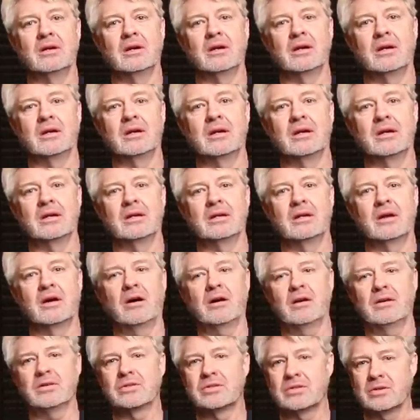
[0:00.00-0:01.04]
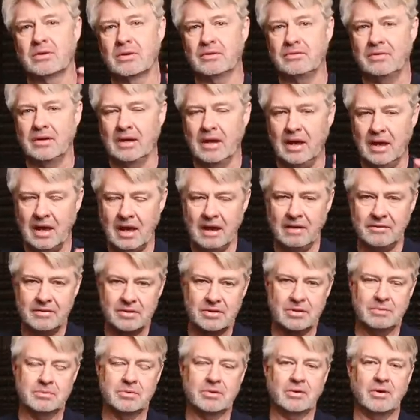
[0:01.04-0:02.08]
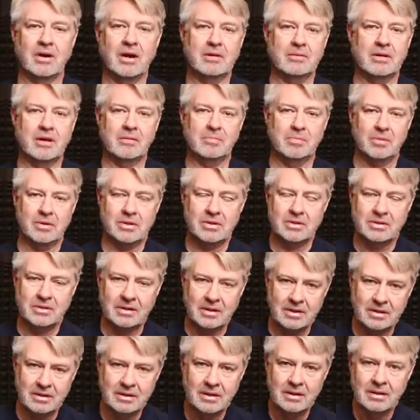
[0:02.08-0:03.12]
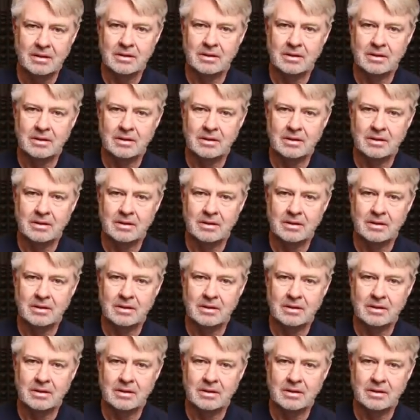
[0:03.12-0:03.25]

And also, if you haven't subscribed, I appreciate